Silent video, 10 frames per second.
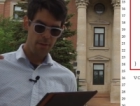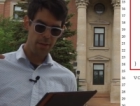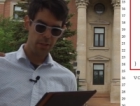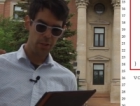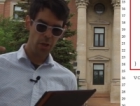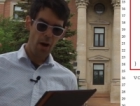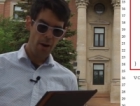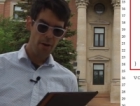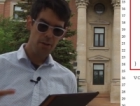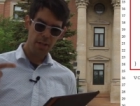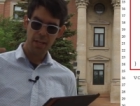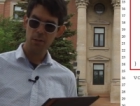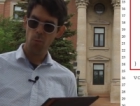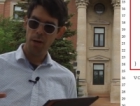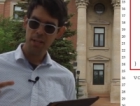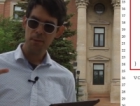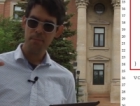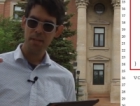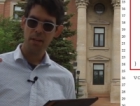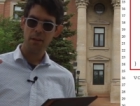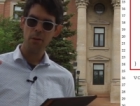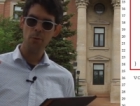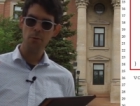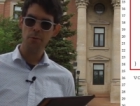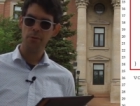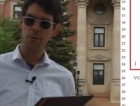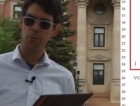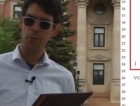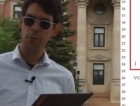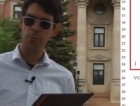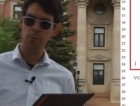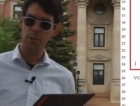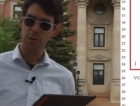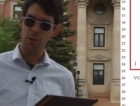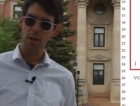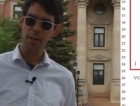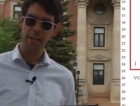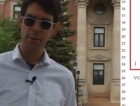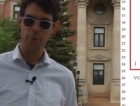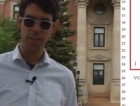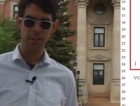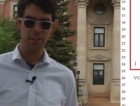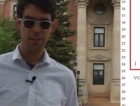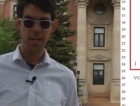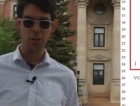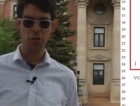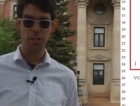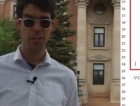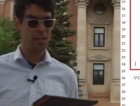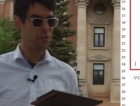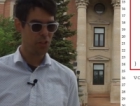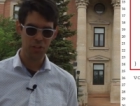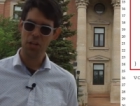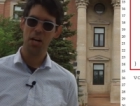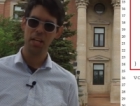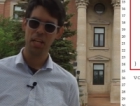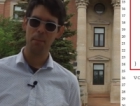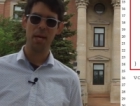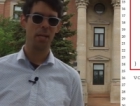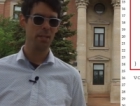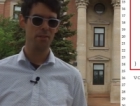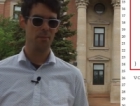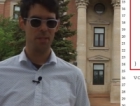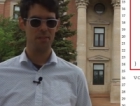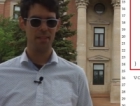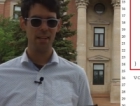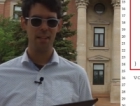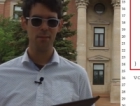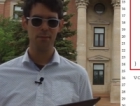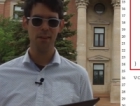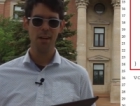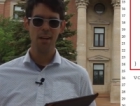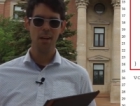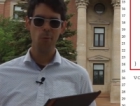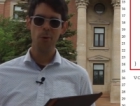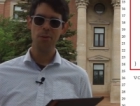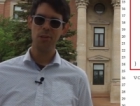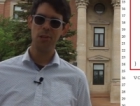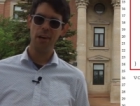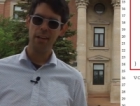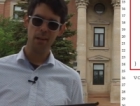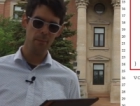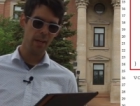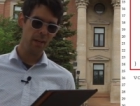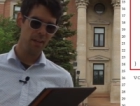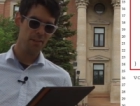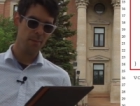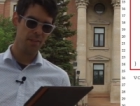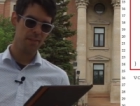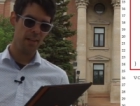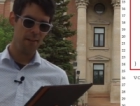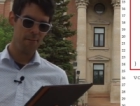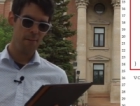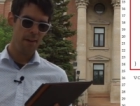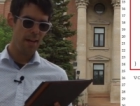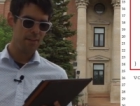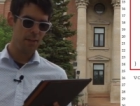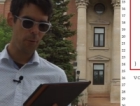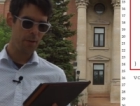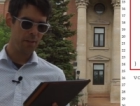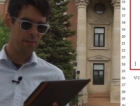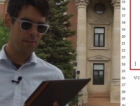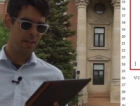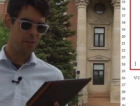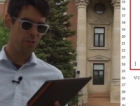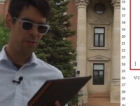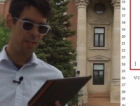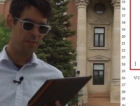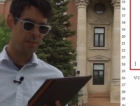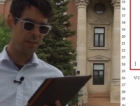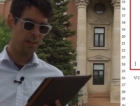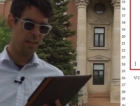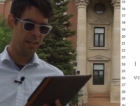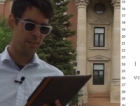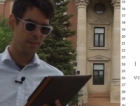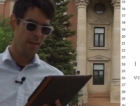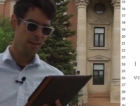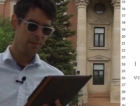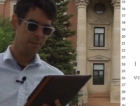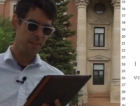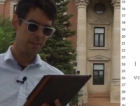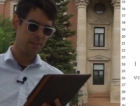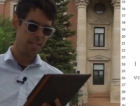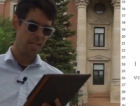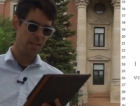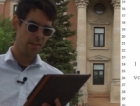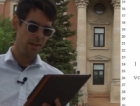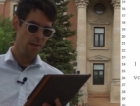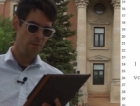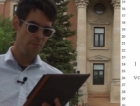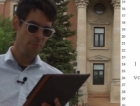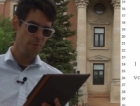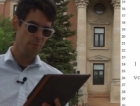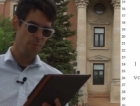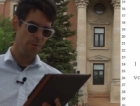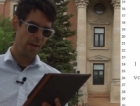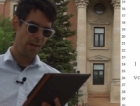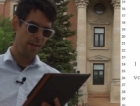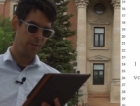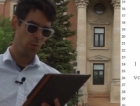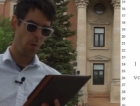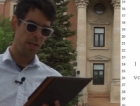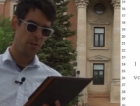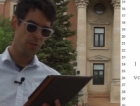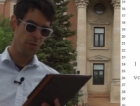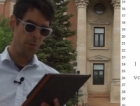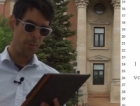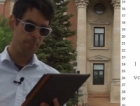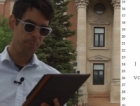The guard is what is being used to lock a critical section in the locking mechanism itself, where the locking mechanism itself has a critical section that's on lines 16 through uh, 22.